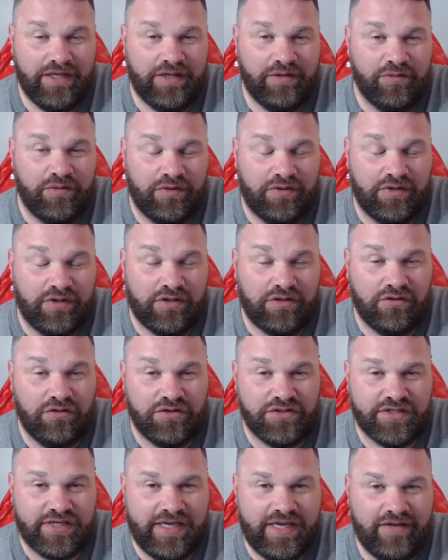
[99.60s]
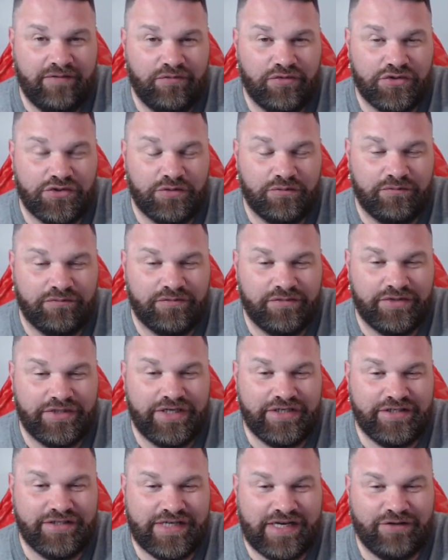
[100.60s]
a close game with some
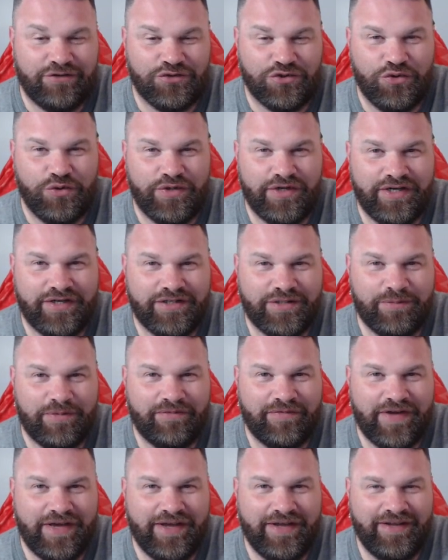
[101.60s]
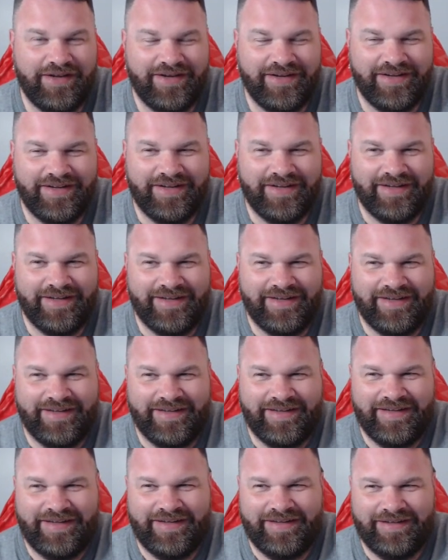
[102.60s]
decent tackles going in, to be fair.
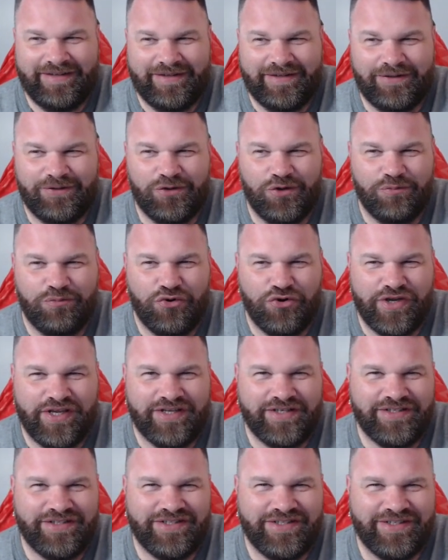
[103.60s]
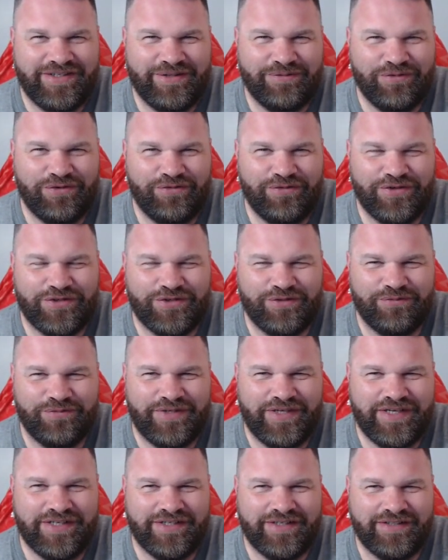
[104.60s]
No bookings, but with
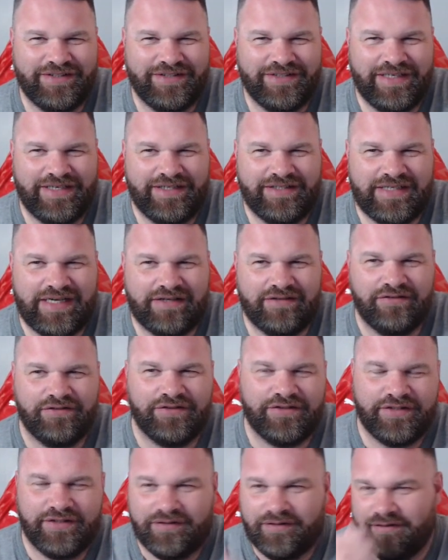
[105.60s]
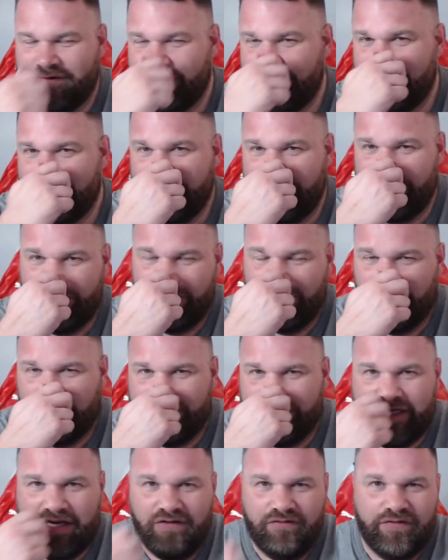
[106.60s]
some decent tackles. And
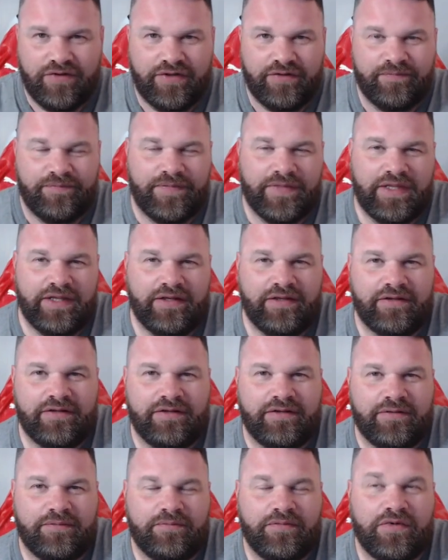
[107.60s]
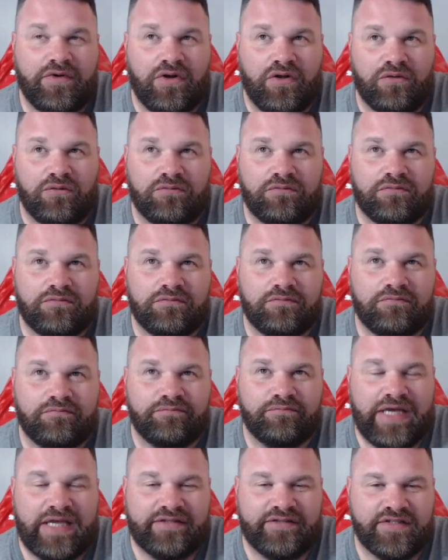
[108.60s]
no doubt that all
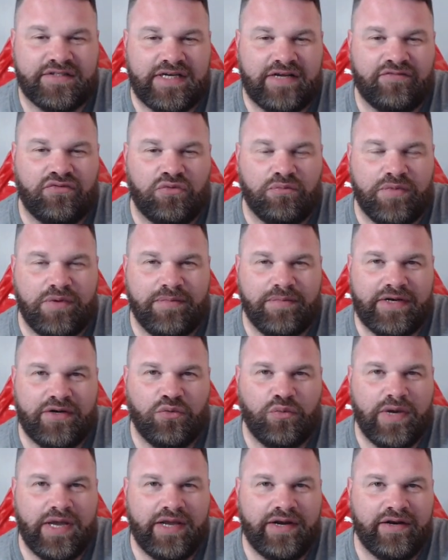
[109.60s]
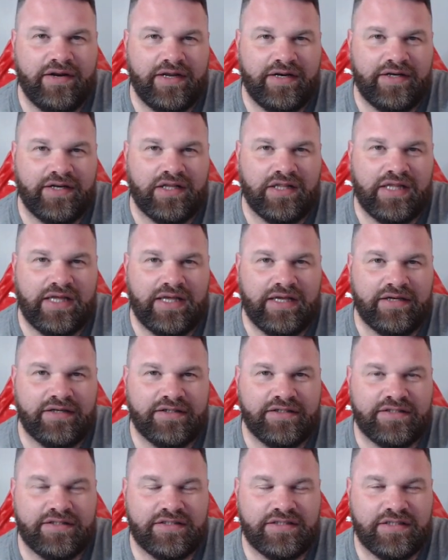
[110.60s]
bound staff will be made aware of Andy
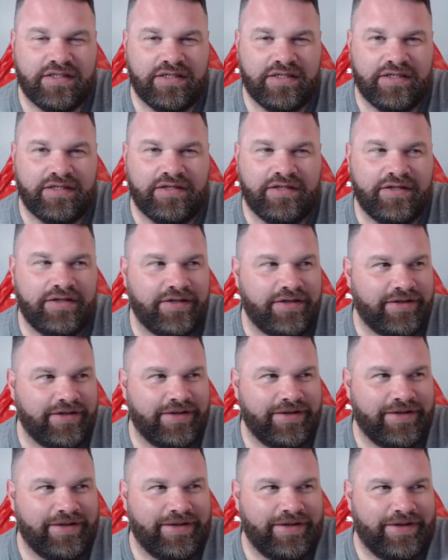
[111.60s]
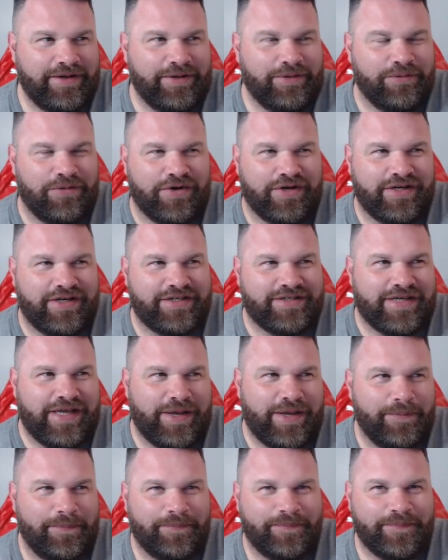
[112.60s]
Clark's, what can I say?